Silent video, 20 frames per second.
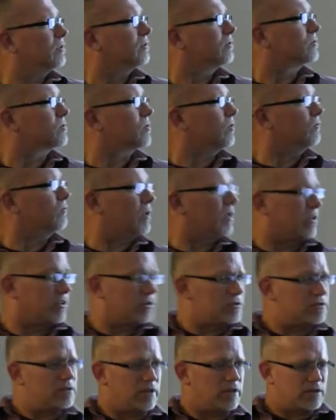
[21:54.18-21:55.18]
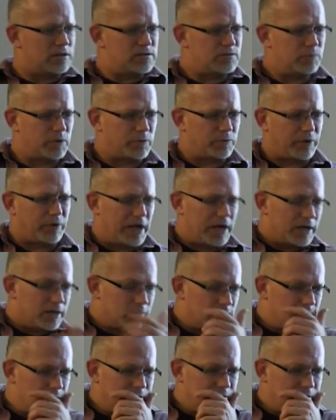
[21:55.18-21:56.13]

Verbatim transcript: So uh, this this where we're at in,